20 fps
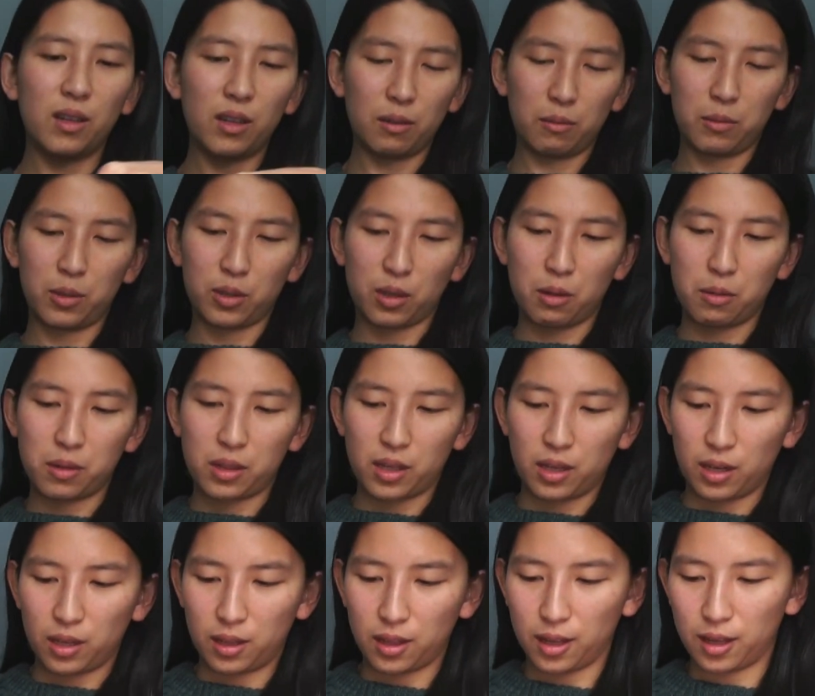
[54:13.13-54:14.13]
Will go with
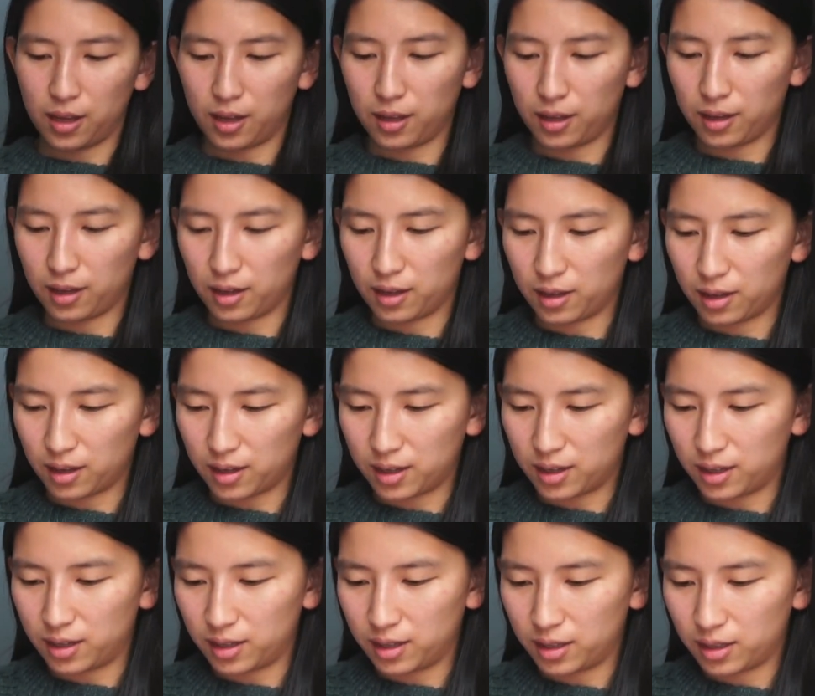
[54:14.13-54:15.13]
anything.
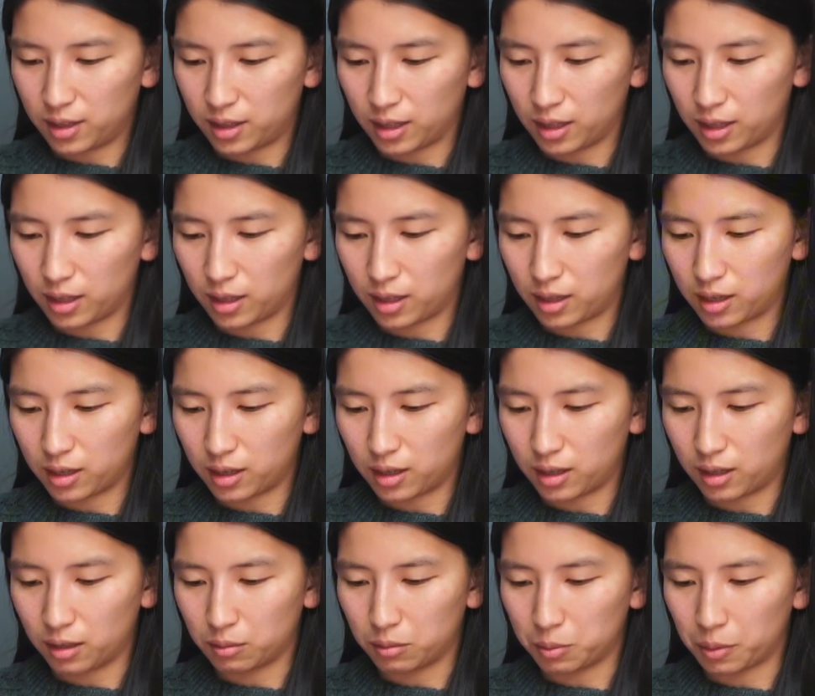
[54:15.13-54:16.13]
I think
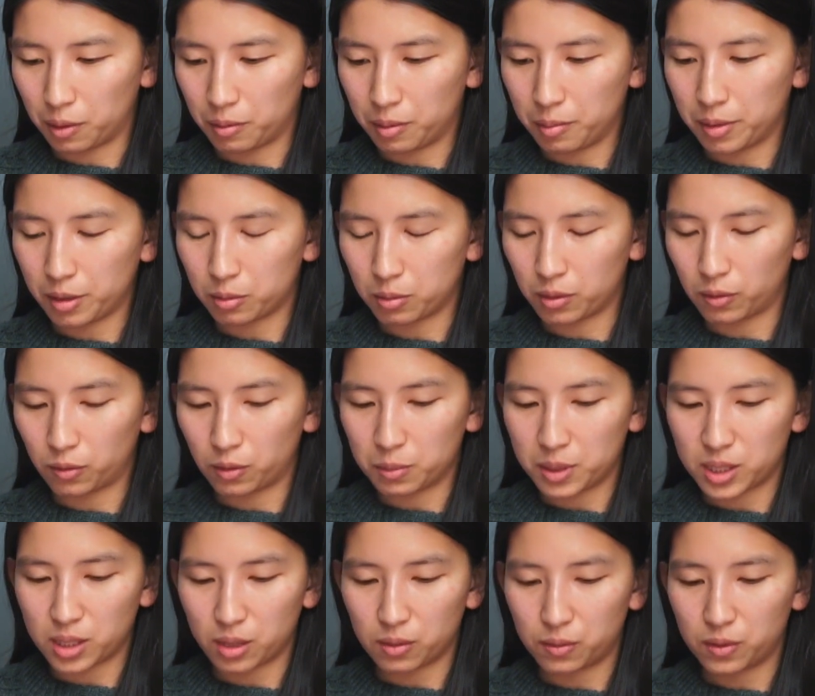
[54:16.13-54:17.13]
I will probably make one for
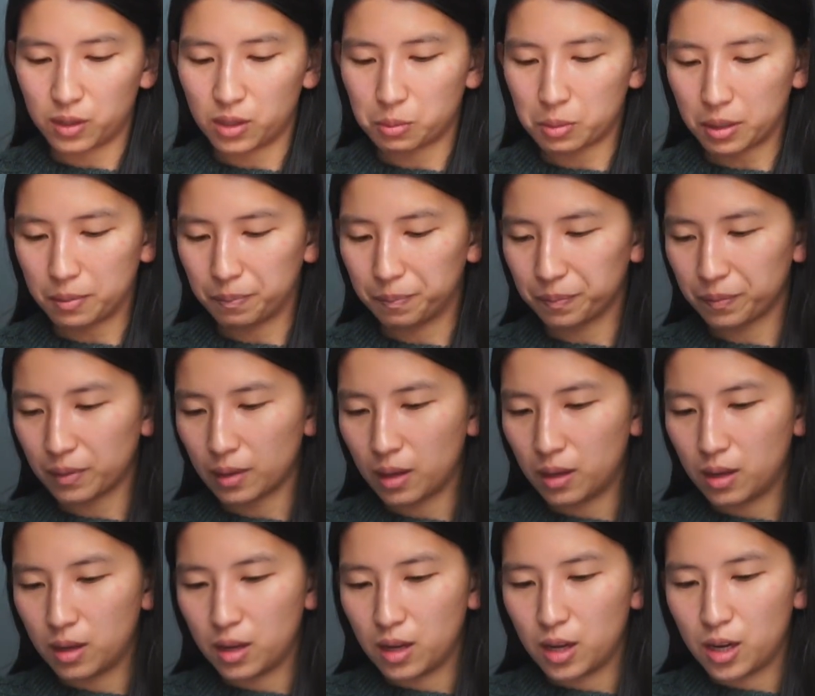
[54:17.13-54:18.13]
myself as well.
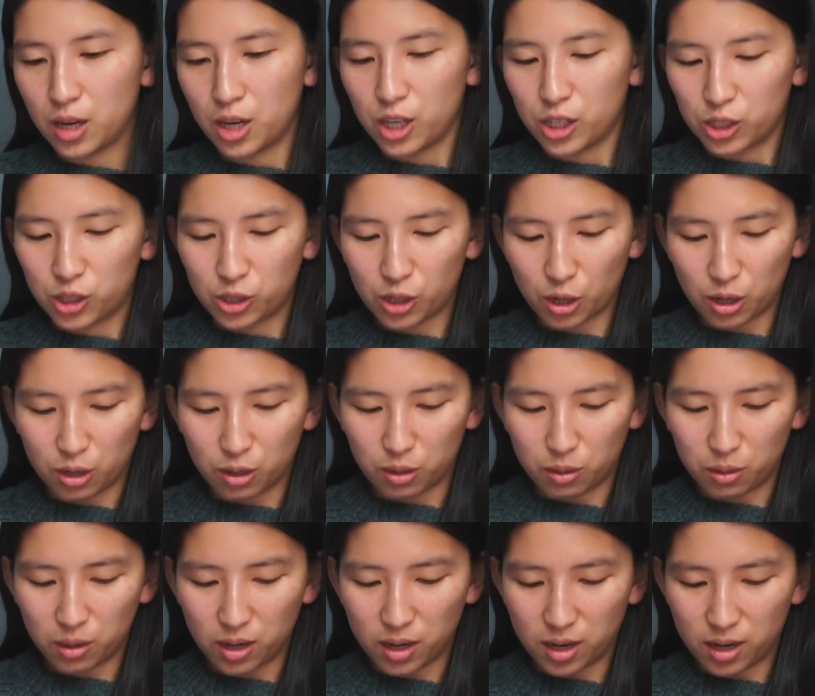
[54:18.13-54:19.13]

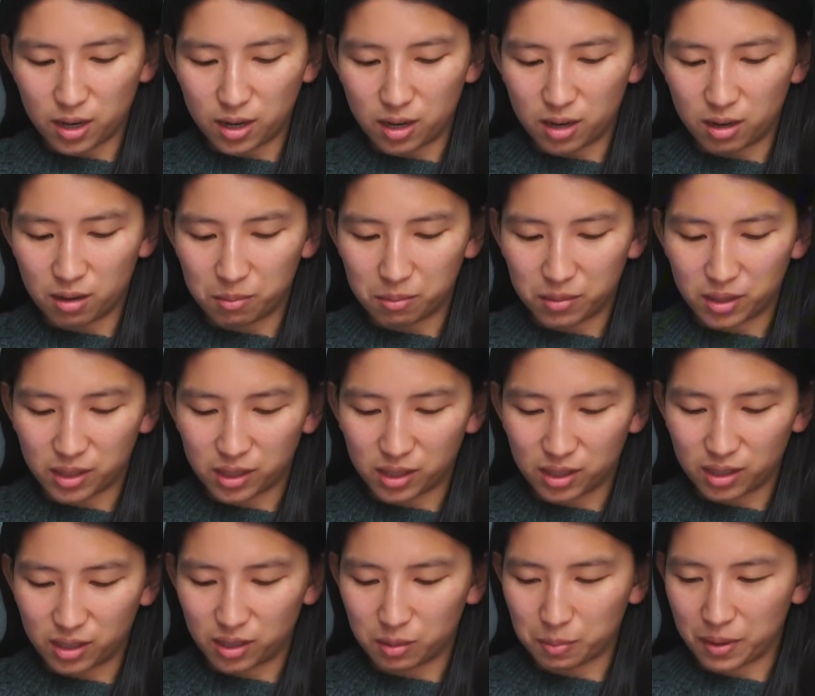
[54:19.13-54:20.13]
So this
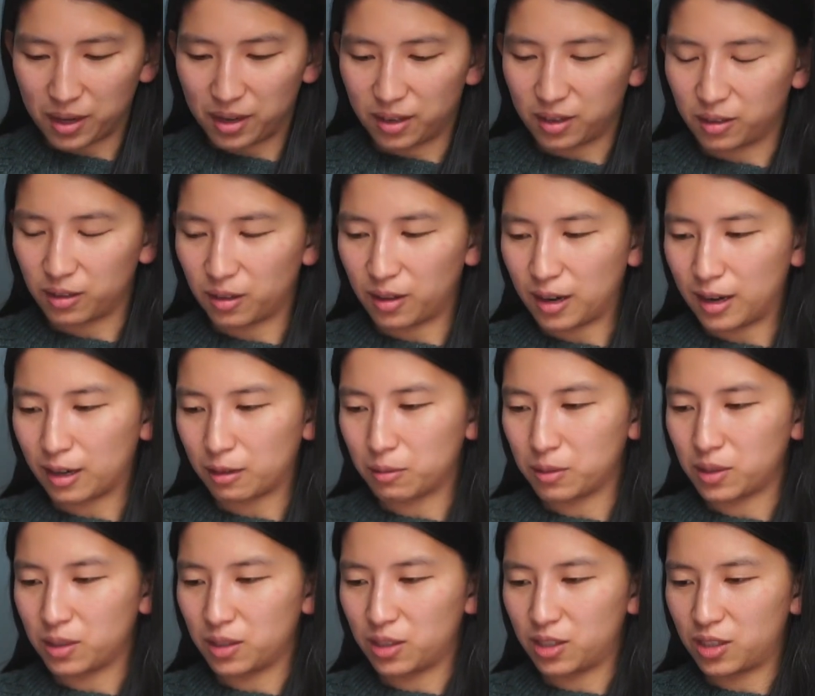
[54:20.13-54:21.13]
is my other
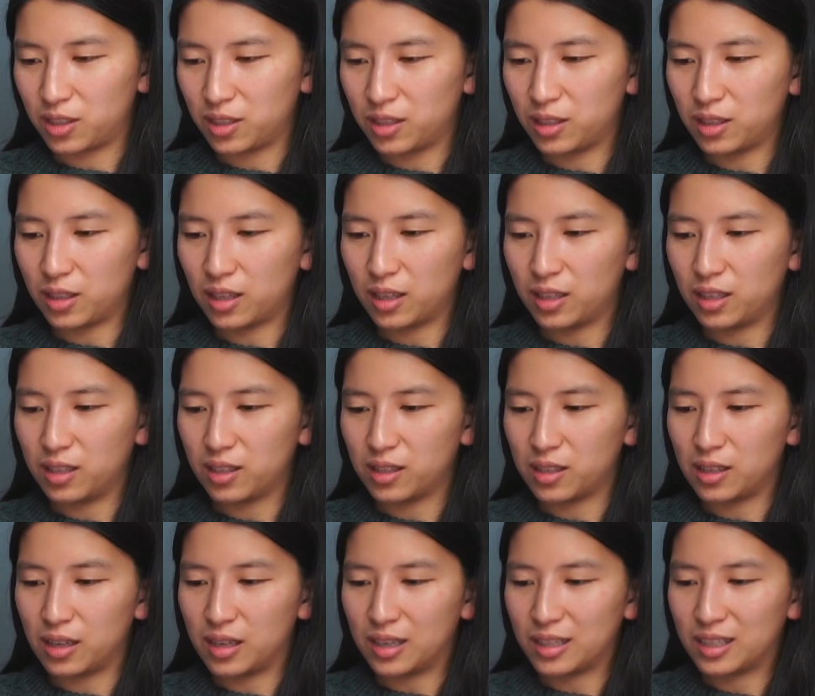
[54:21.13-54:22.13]
acquisition that
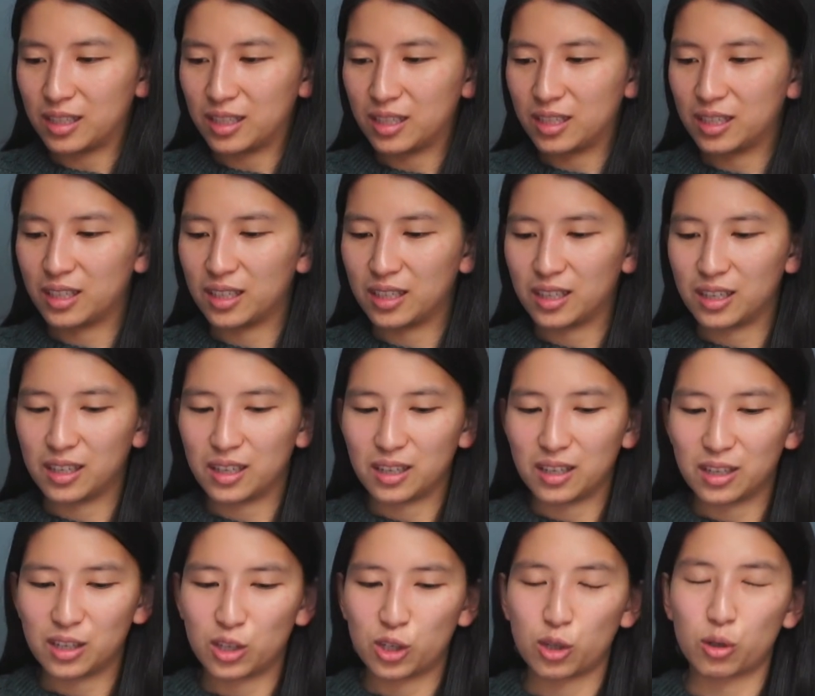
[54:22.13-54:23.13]
is not
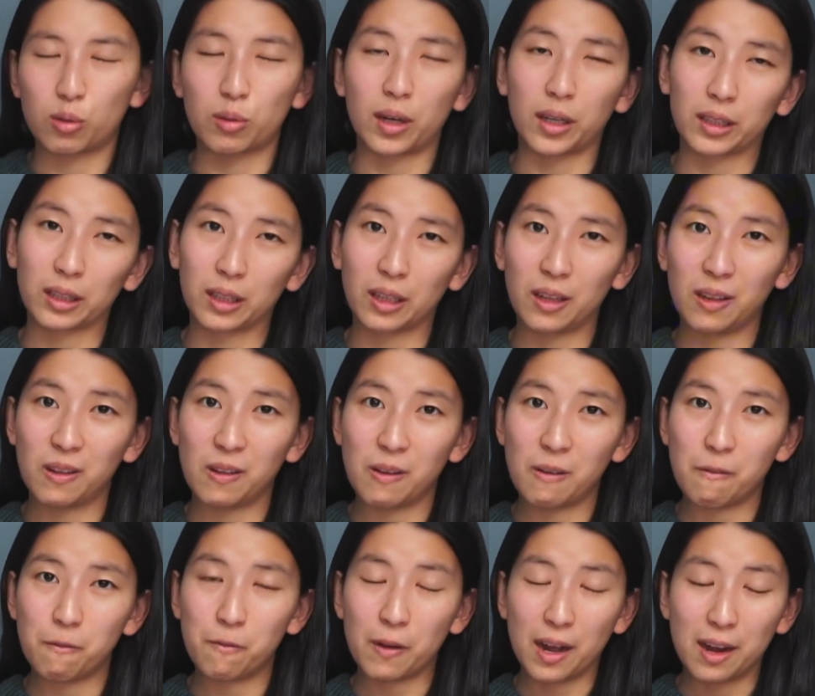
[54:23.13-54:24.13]
directly
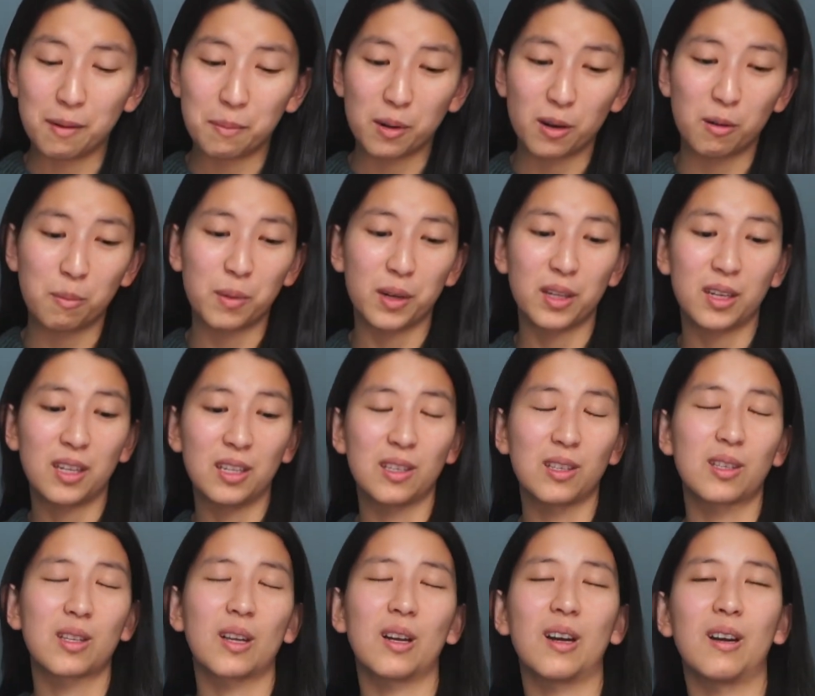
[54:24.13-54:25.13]
fiber, but it
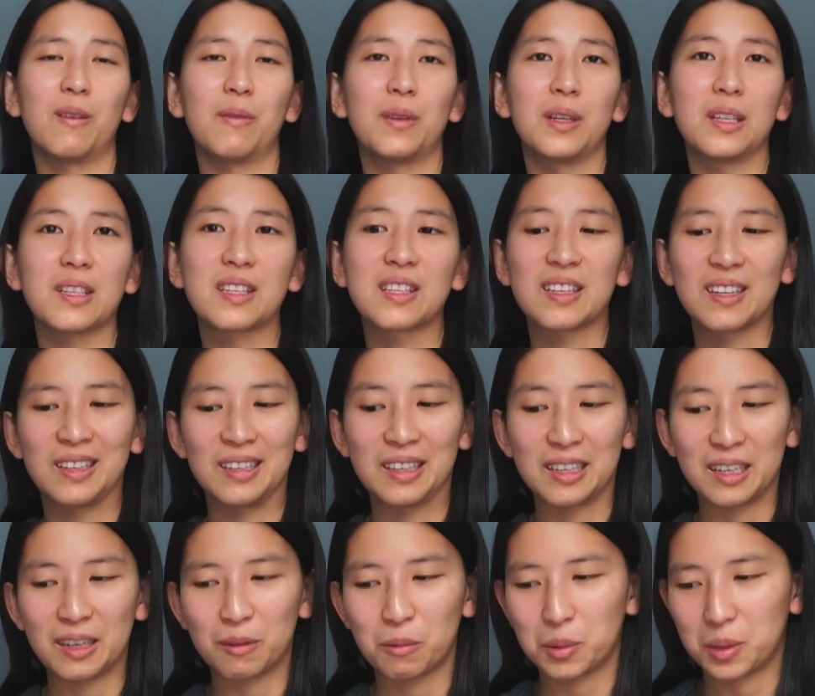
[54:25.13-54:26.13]
is obviously
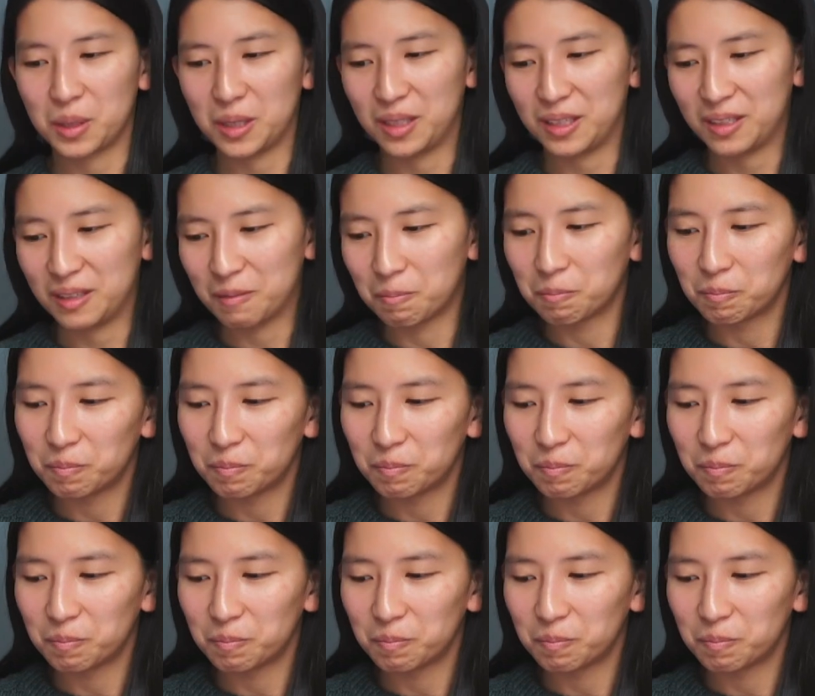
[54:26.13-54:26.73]
knitting related.